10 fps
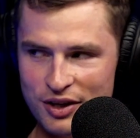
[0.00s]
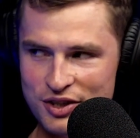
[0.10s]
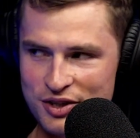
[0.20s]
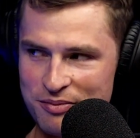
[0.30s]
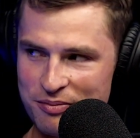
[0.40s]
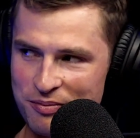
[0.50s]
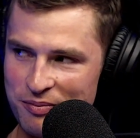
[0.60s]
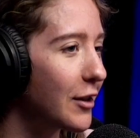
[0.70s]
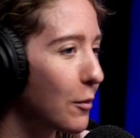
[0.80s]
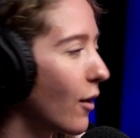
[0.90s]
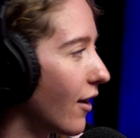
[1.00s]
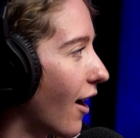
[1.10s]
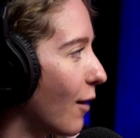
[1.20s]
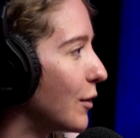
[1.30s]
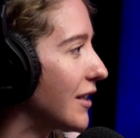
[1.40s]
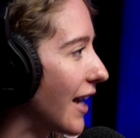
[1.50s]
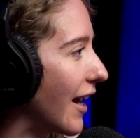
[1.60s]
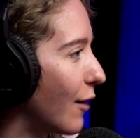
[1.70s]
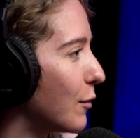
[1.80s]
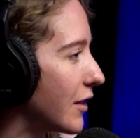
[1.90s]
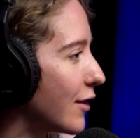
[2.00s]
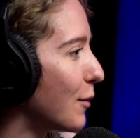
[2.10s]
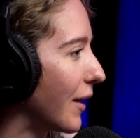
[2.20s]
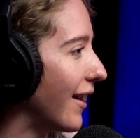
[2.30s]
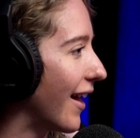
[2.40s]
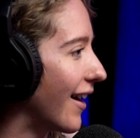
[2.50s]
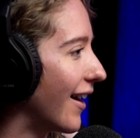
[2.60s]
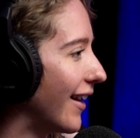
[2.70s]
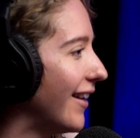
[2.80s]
killing myself is what I would say I was doing there, honey.